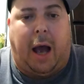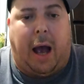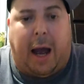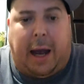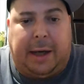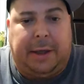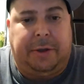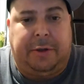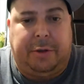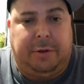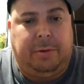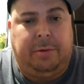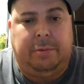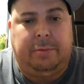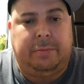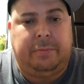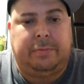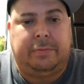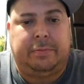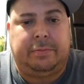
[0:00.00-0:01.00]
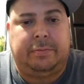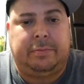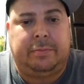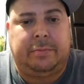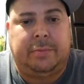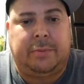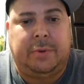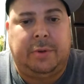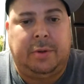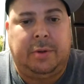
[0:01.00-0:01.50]
I do.
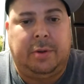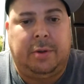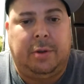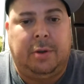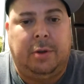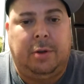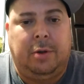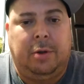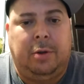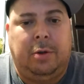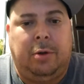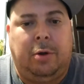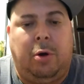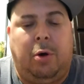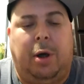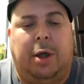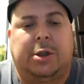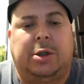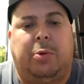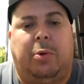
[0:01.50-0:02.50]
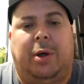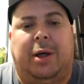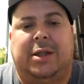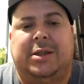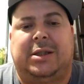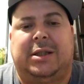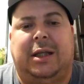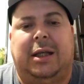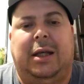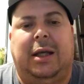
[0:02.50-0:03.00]
Who doesn't want to
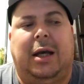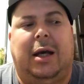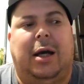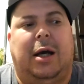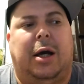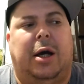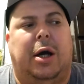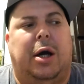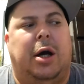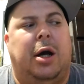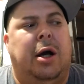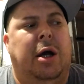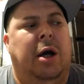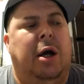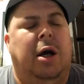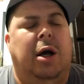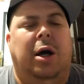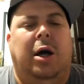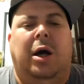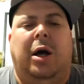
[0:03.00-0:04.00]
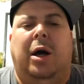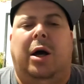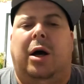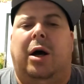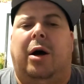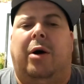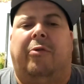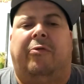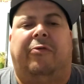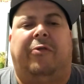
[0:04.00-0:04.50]
see
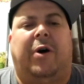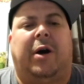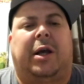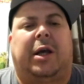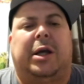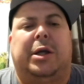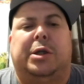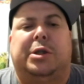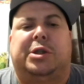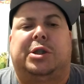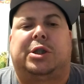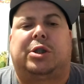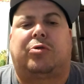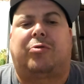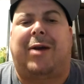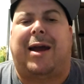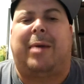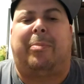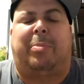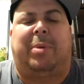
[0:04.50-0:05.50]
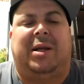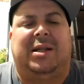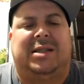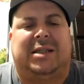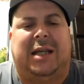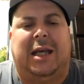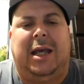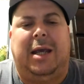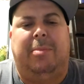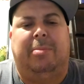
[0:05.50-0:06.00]
a fucking scrappy
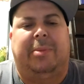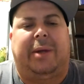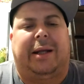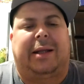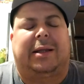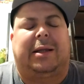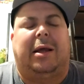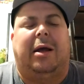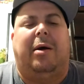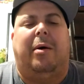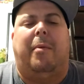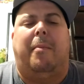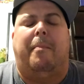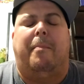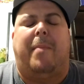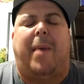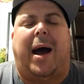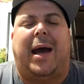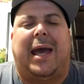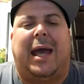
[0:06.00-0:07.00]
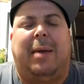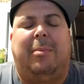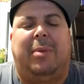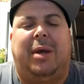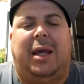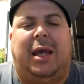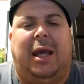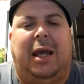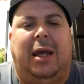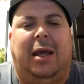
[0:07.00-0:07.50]
team like the
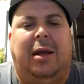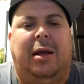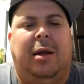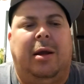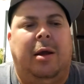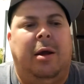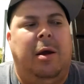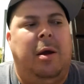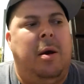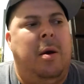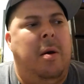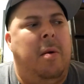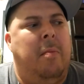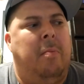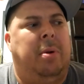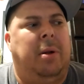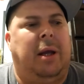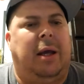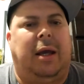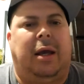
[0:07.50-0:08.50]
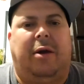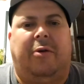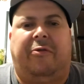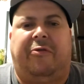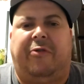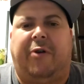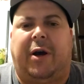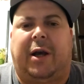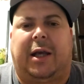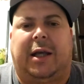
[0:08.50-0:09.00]
Miami Heat play a
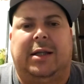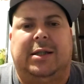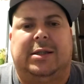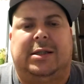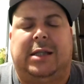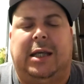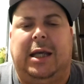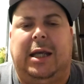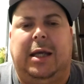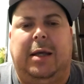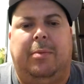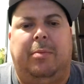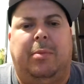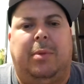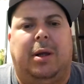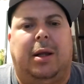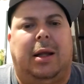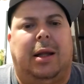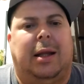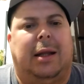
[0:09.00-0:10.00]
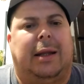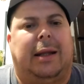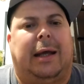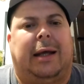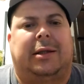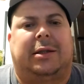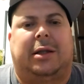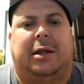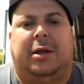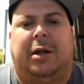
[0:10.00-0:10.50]
fucking team
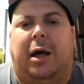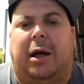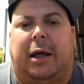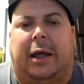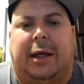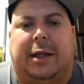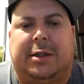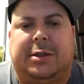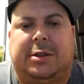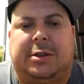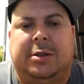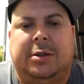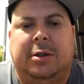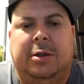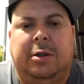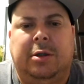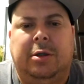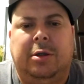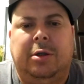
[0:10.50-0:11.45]
like the Nuggets